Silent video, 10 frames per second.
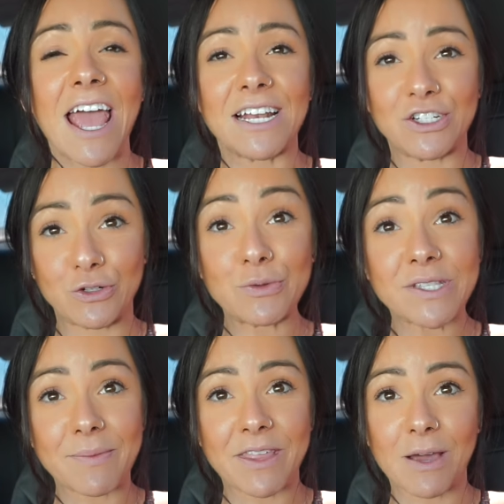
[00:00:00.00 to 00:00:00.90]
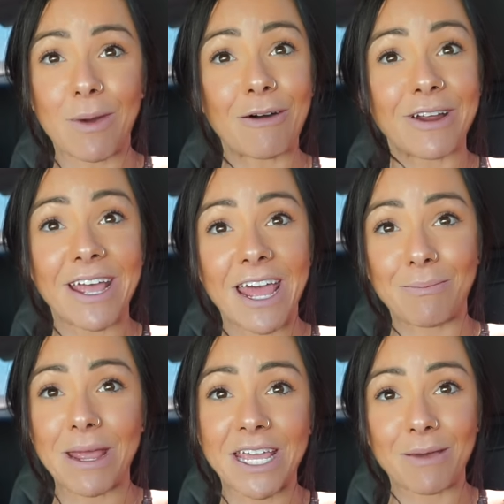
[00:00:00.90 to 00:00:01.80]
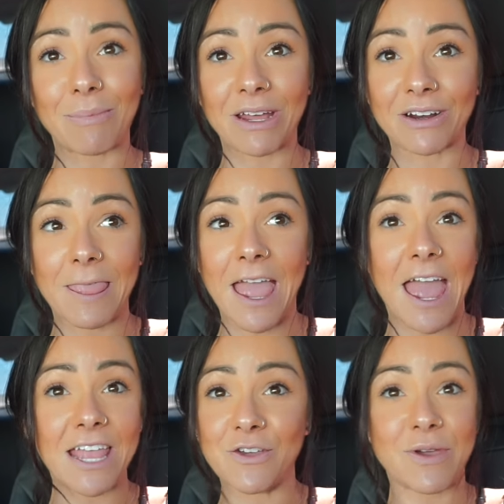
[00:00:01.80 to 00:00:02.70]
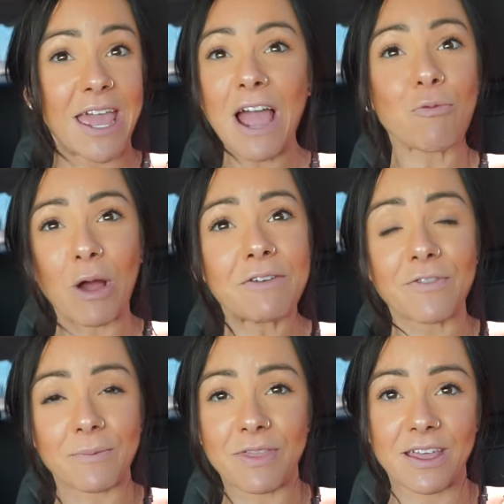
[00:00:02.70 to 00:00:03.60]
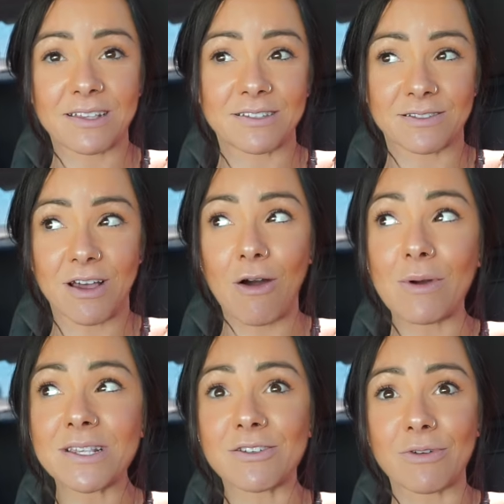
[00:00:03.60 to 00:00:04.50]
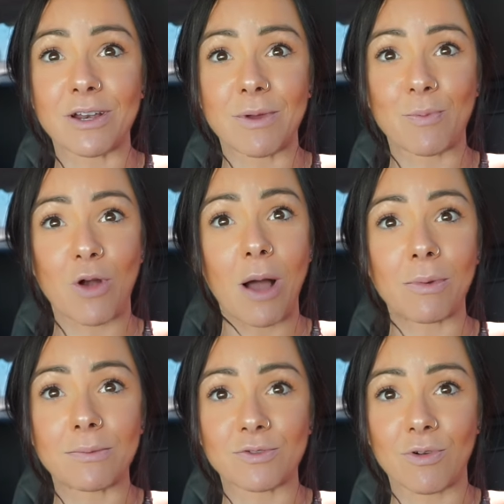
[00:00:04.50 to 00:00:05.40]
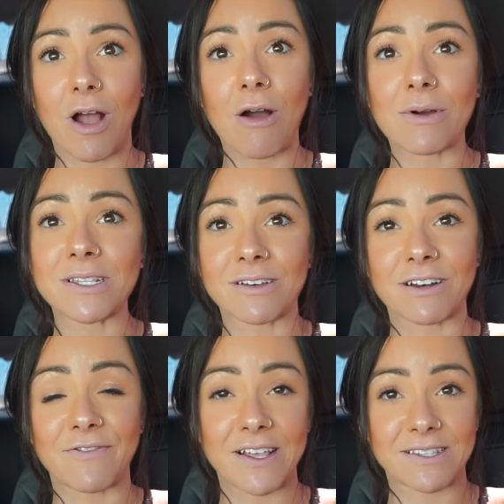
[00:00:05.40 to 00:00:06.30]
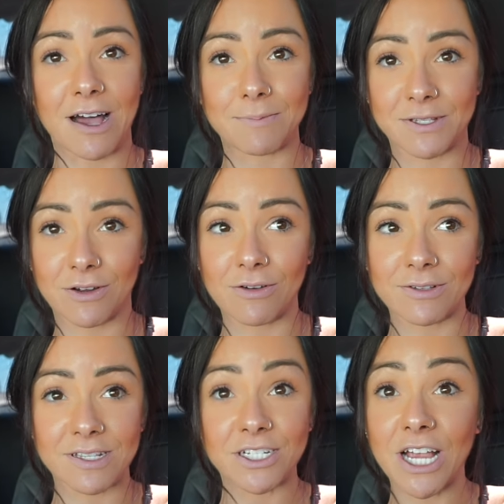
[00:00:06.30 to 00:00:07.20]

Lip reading: and do something about it and make it better. You can't run from things. There's always going to be problems. We're always going to face obstacles and